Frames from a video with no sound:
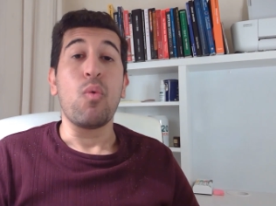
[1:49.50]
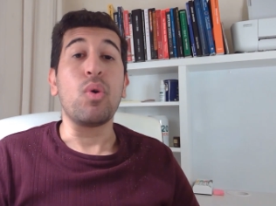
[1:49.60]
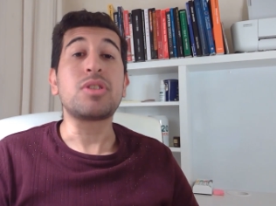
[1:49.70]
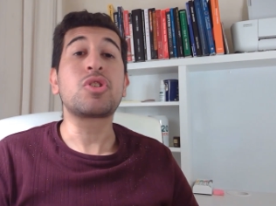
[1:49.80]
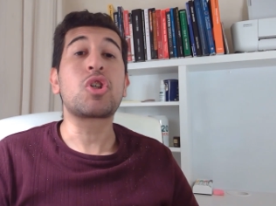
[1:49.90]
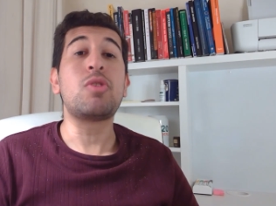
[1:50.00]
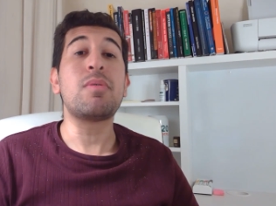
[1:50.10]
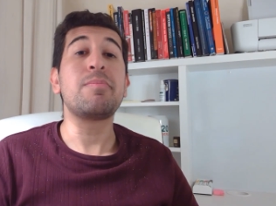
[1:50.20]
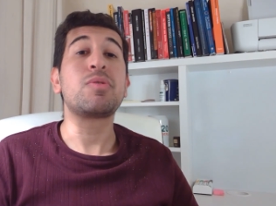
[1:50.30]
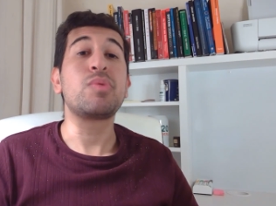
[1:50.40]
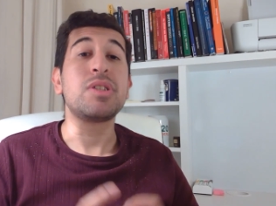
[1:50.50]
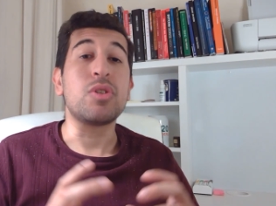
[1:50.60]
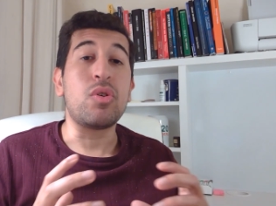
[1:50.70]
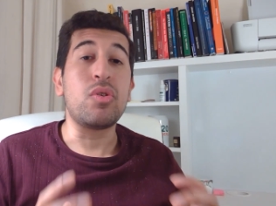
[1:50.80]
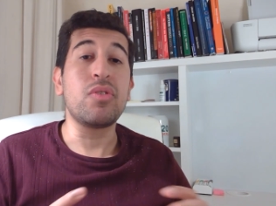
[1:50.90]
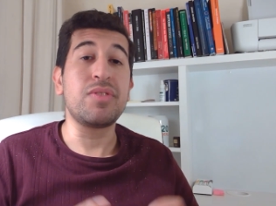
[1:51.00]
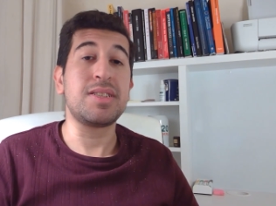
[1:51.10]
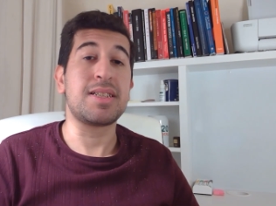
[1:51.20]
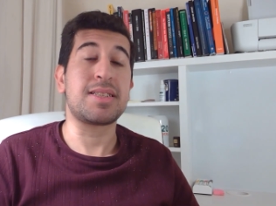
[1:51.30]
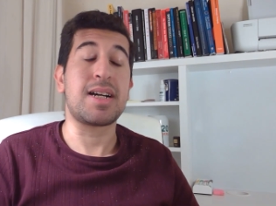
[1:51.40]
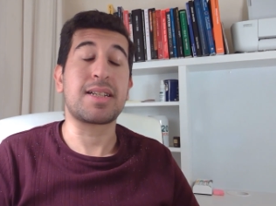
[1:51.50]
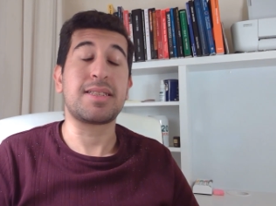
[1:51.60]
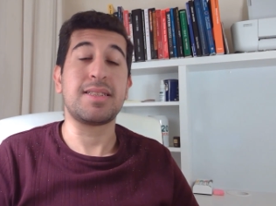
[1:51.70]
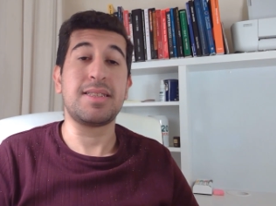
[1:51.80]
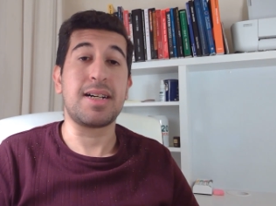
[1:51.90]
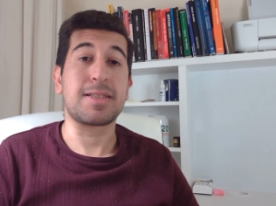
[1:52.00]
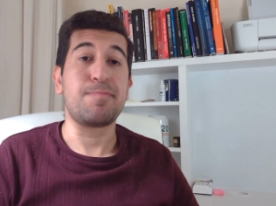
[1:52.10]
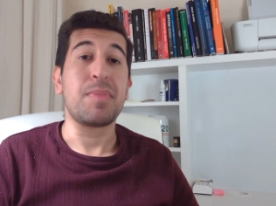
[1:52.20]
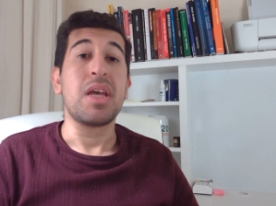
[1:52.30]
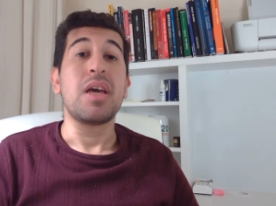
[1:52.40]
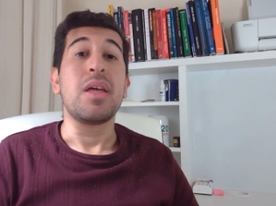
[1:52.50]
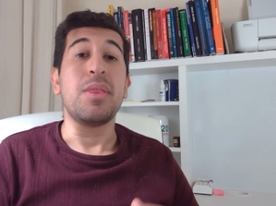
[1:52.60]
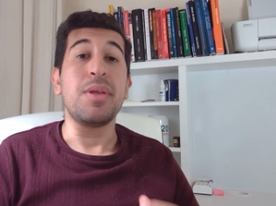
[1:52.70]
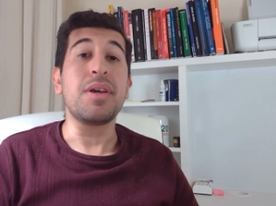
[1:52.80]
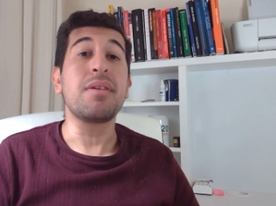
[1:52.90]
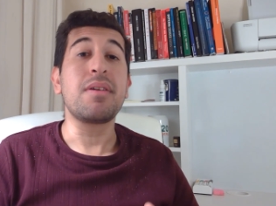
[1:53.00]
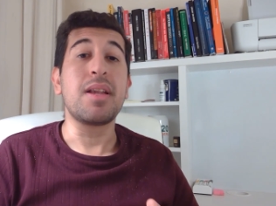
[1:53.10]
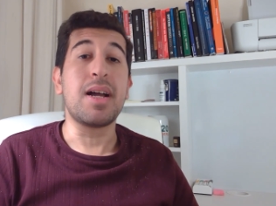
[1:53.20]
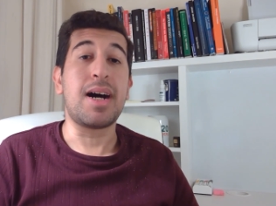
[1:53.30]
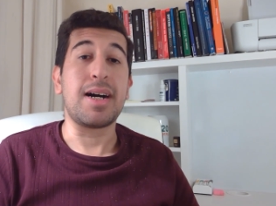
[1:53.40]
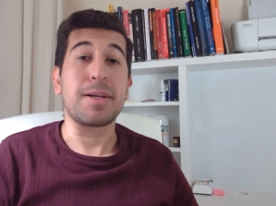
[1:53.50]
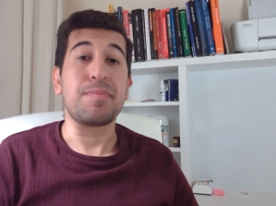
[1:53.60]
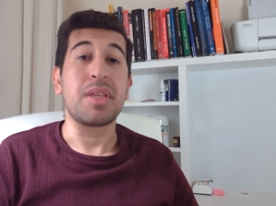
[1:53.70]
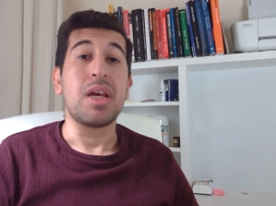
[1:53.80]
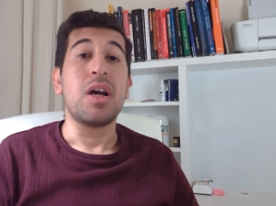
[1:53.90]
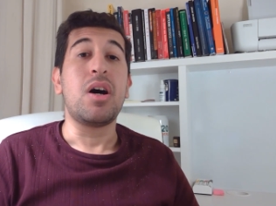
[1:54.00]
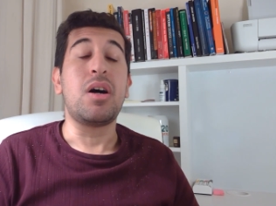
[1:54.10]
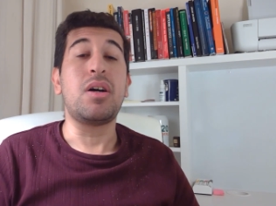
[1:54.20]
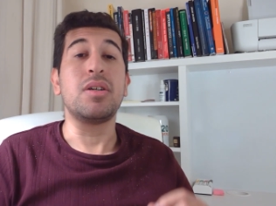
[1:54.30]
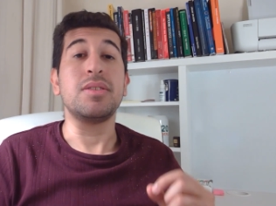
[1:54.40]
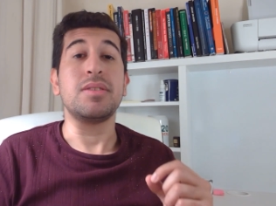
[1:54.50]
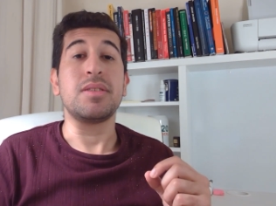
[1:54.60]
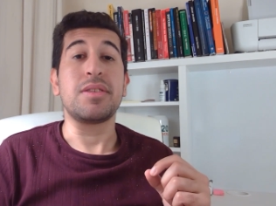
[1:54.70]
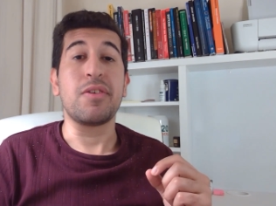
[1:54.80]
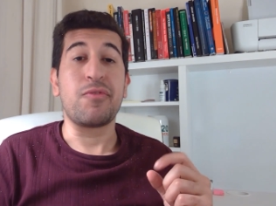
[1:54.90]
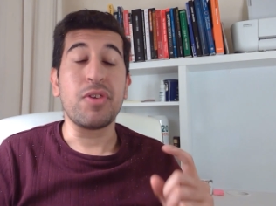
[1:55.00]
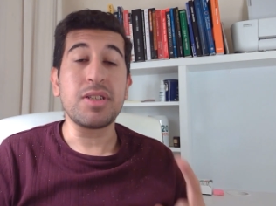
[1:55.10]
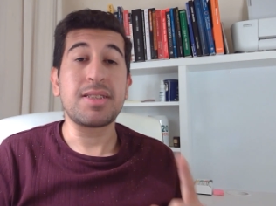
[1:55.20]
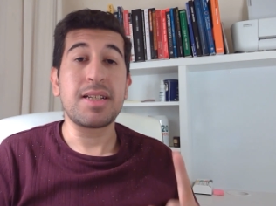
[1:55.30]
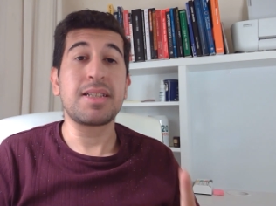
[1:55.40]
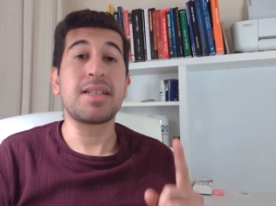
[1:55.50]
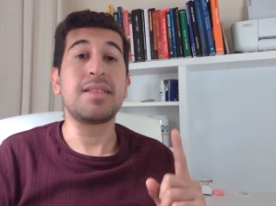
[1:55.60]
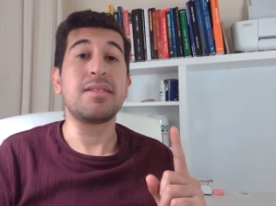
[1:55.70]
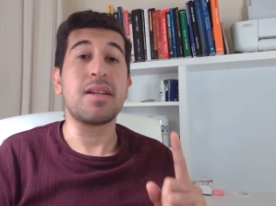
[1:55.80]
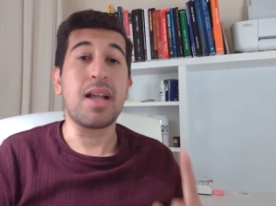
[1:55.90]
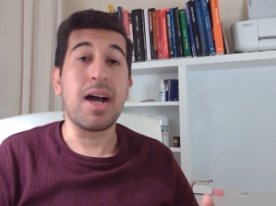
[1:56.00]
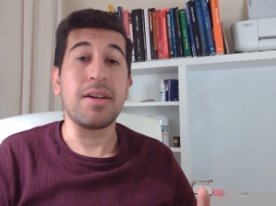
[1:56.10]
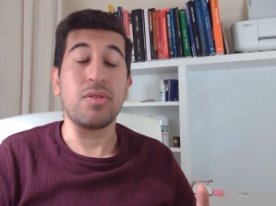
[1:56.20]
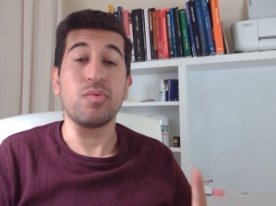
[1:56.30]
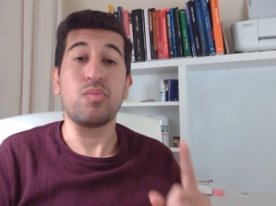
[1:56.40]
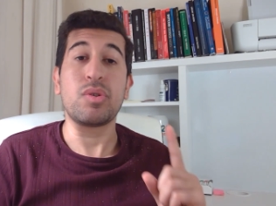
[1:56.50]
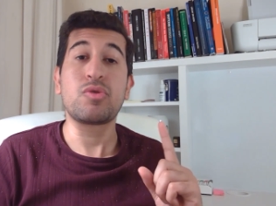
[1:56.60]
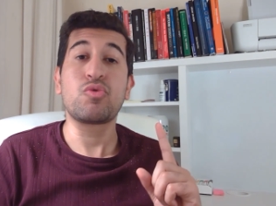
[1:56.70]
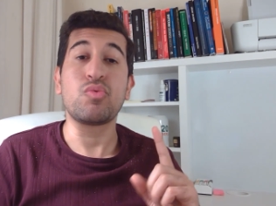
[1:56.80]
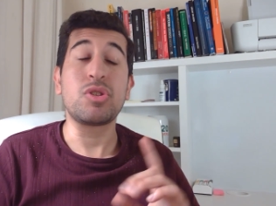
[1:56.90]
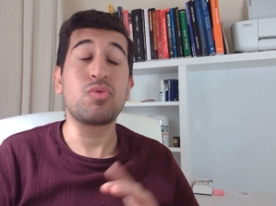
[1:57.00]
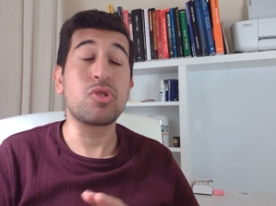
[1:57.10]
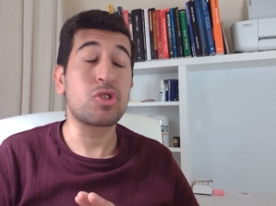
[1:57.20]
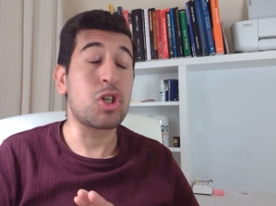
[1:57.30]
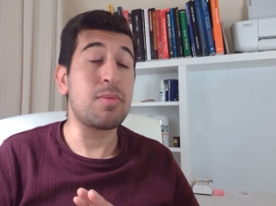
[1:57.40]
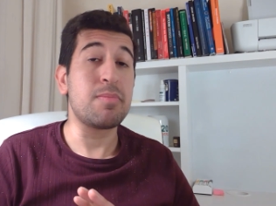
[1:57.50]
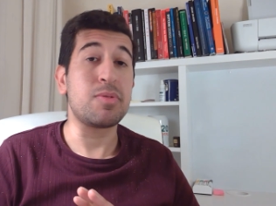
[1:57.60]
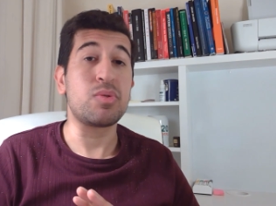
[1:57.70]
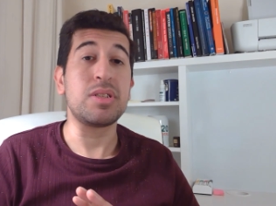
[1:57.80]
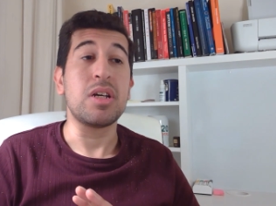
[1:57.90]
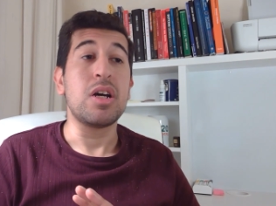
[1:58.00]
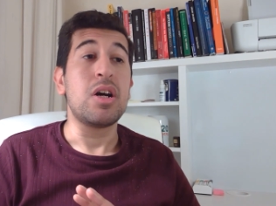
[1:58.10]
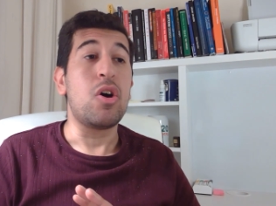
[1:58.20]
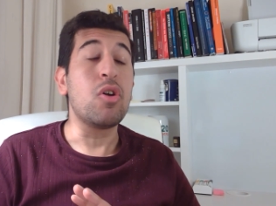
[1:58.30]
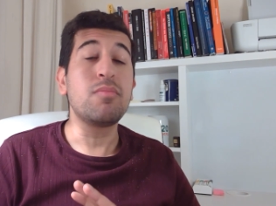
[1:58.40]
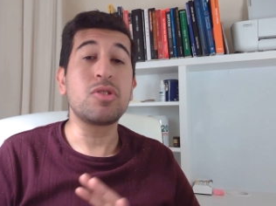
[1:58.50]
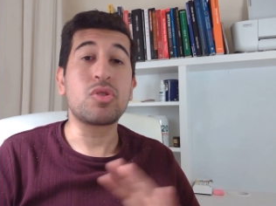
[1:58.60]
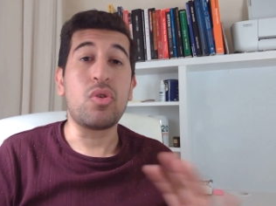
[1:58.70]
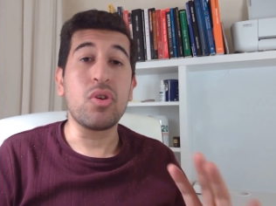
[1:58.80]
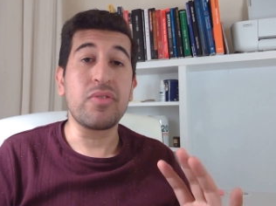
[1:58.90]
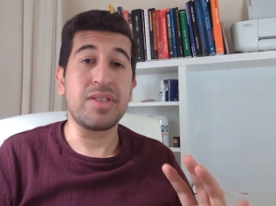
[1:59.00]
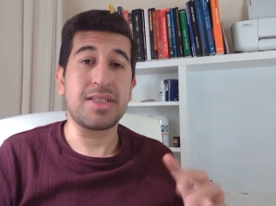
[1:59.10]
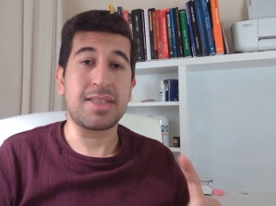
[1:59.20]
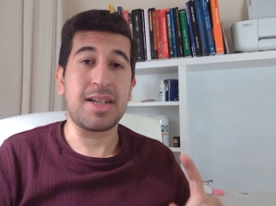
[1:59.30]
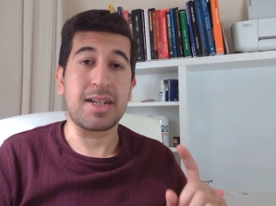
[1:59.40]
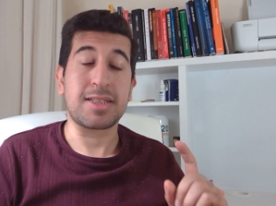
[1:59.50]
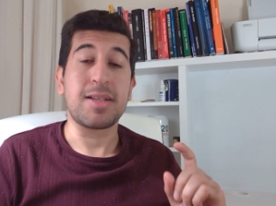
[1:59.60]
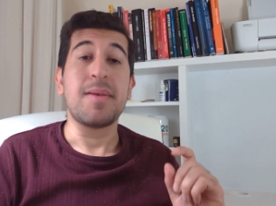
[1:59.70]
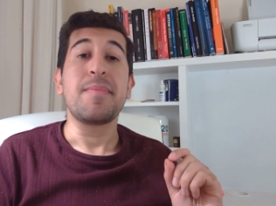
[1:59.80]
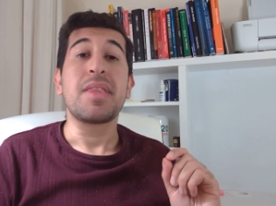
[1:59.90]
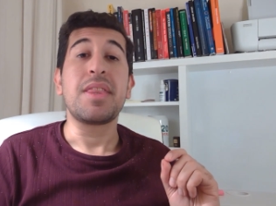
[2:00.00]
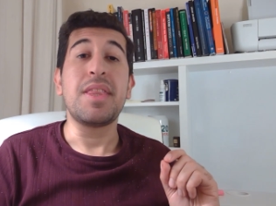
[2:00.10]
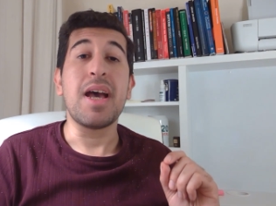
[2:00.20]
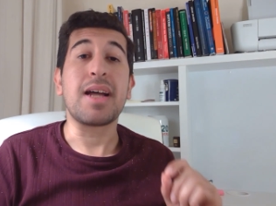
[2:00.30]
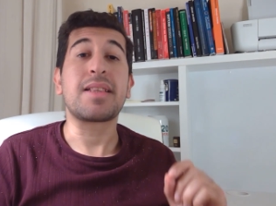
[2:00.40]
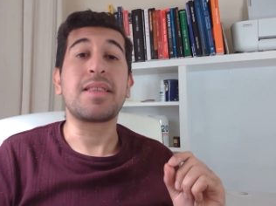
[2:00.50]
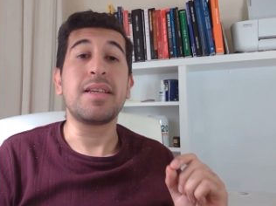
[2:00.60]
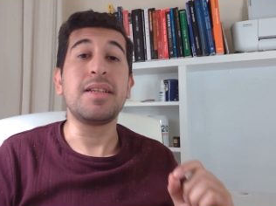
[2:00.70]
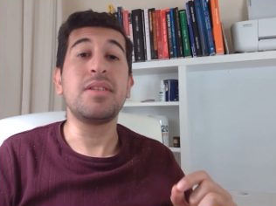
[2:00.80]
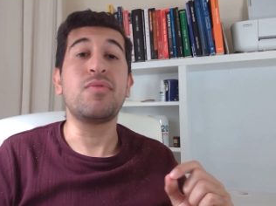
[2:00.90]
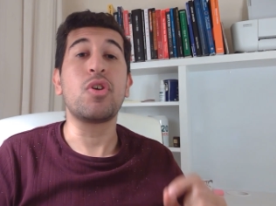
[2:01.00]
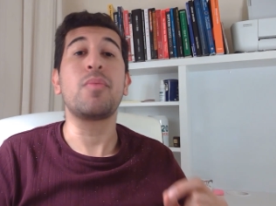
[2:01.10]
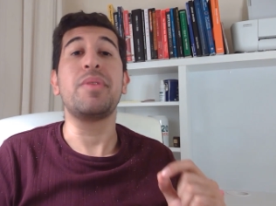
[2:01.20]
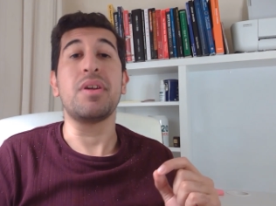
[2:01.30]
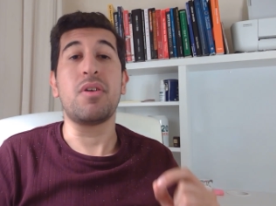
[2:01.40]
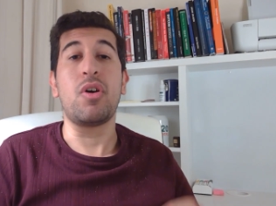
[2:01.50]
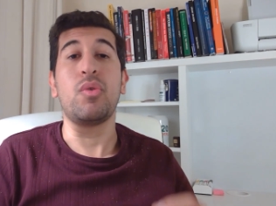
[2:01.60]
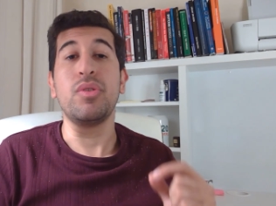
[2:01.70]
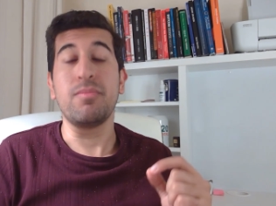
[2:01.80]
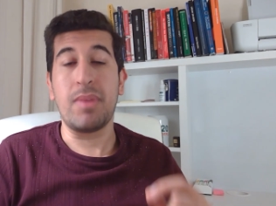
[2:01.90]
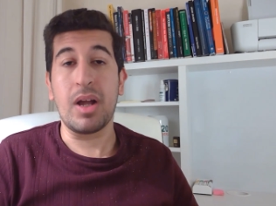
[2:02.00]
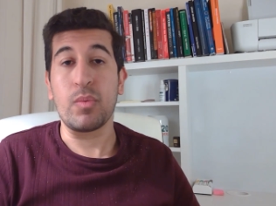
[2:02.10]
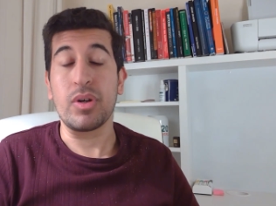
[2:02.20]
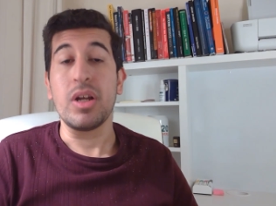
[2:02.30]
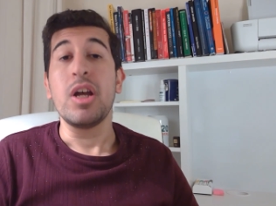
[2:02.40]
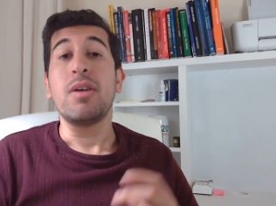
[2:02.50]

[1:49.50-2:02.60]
what's common between all of these attacks is that they rely on the first thing that they rely on, which, which was common between almost all of these attacks that they develop their own malware.